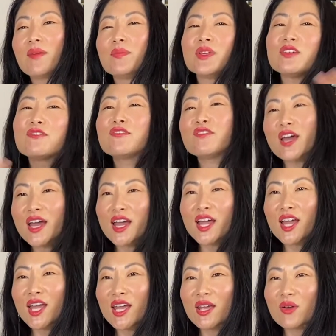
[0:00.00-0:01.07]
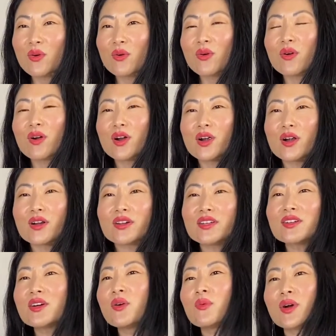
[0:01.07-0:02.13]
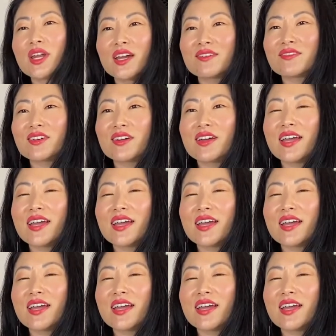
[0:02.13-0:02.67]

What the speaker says: be fake, or, whatever.